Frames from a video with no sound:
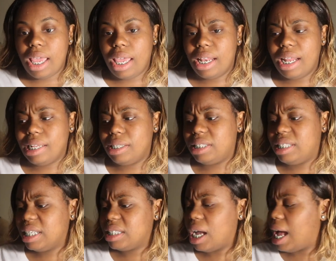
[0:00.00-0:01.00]
and it
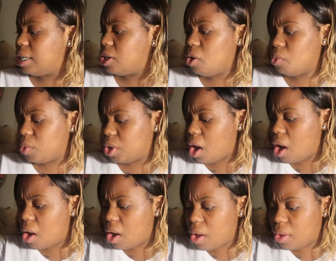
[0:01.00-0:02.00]
does i don't
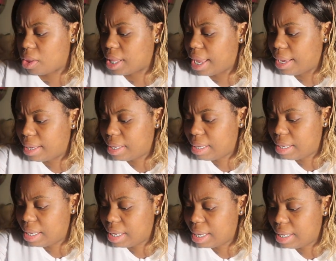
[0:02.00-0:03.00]
recall like
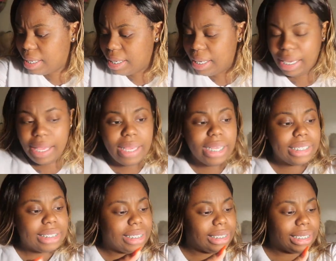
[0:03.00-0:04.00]
any
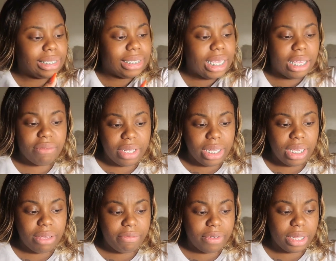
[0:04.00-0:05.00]

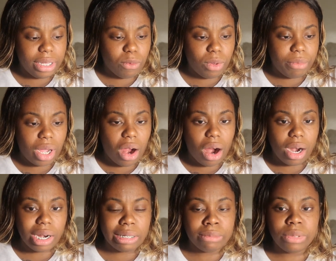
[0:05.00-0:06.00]
sensitivity feeling with my
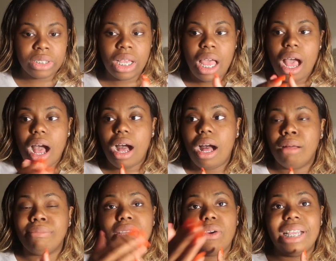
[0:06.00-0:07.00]
arms
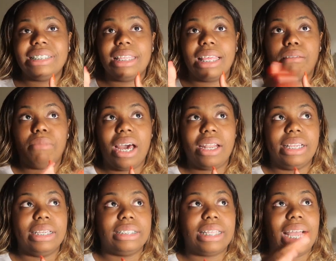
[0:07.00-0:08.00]
um the crazy thing about it
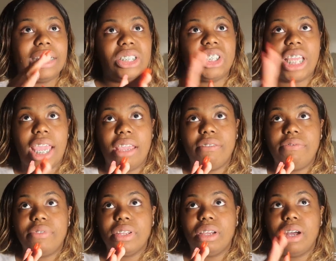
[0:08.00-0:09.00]
is i
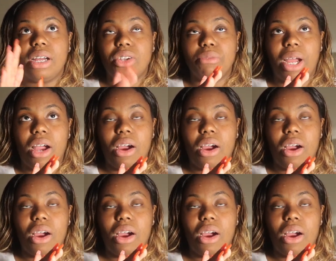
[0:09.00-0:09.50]
shaved under my